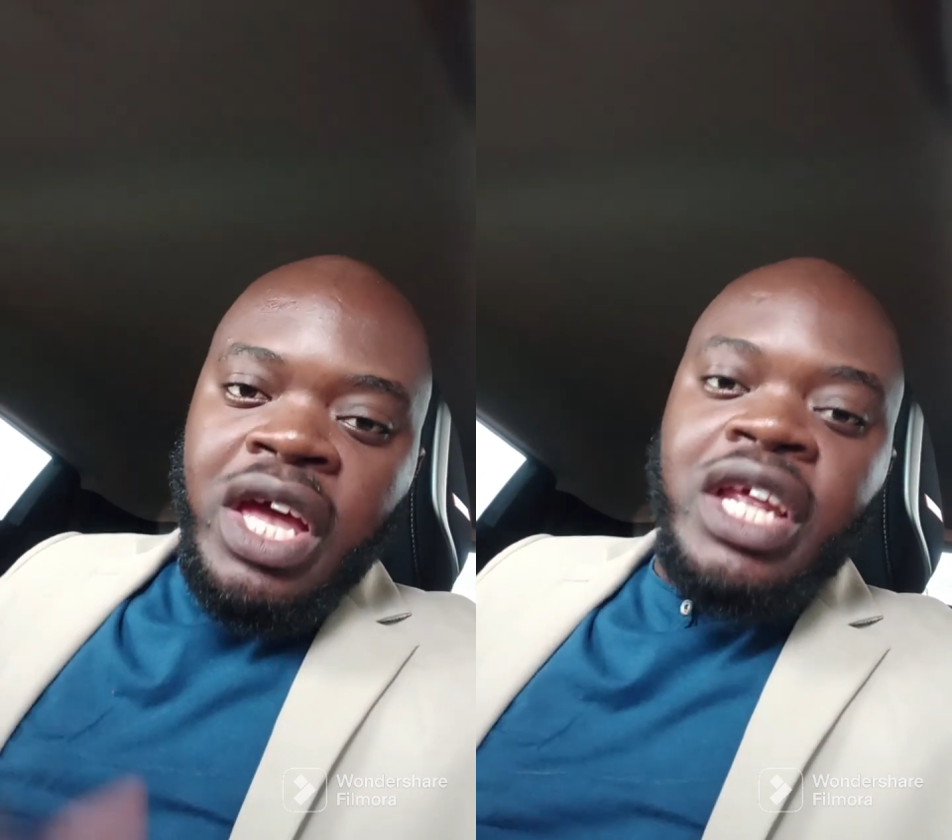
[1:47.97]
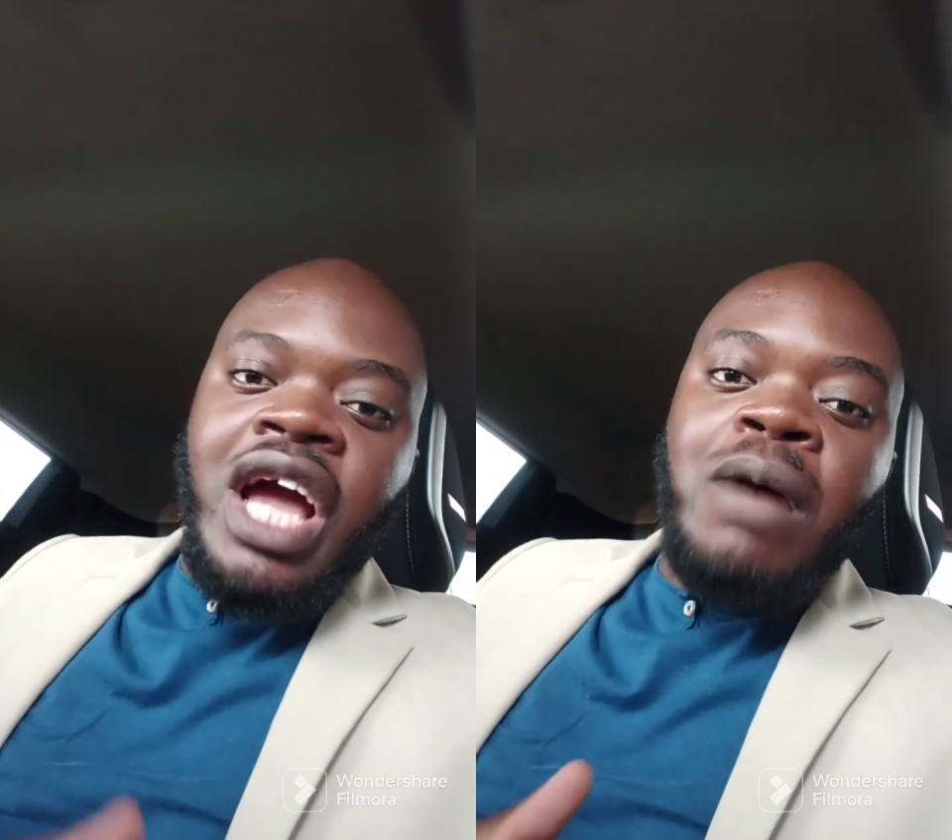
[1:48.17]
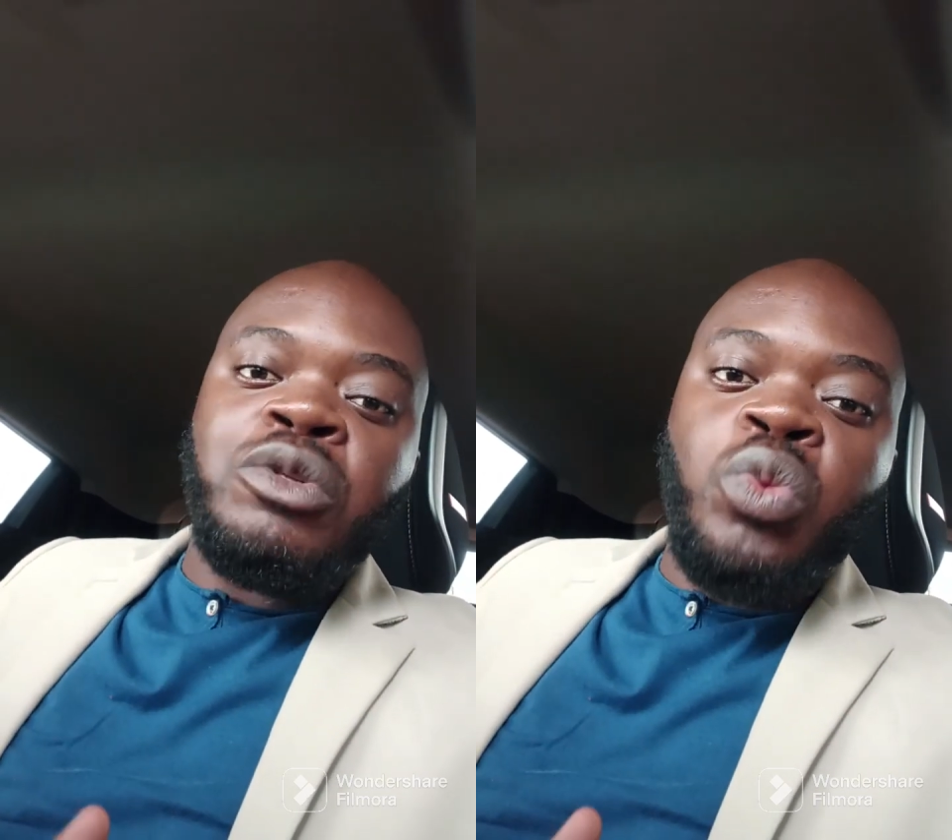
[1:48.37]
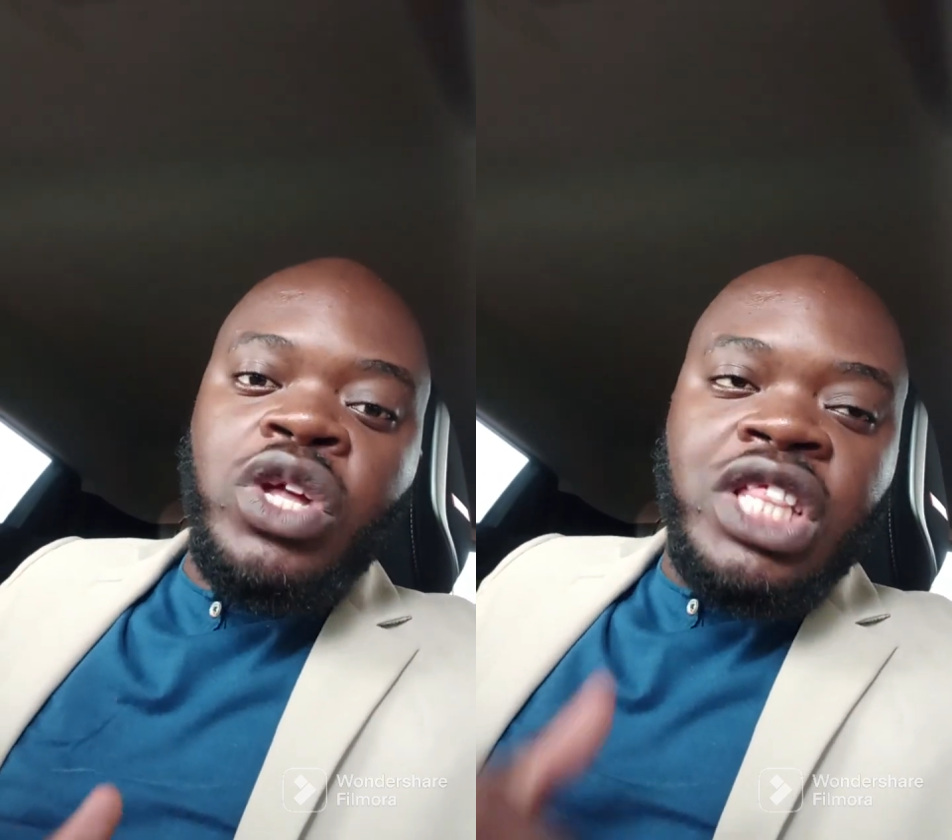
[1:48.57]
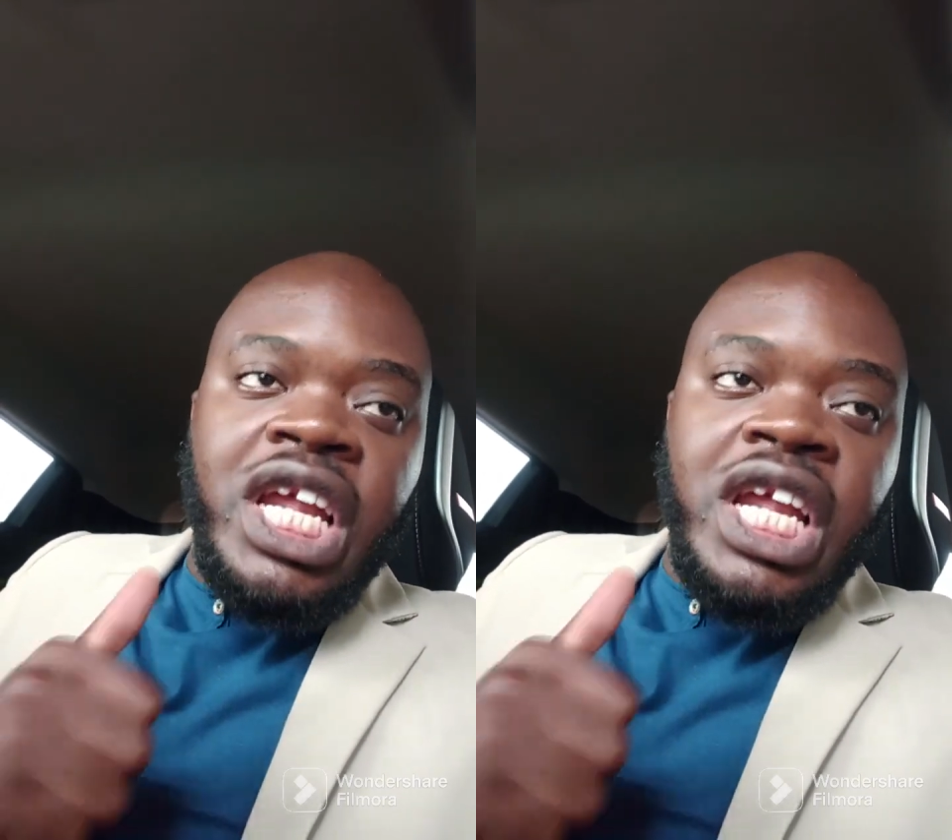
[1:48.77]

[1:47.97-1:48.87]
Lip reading: it comes with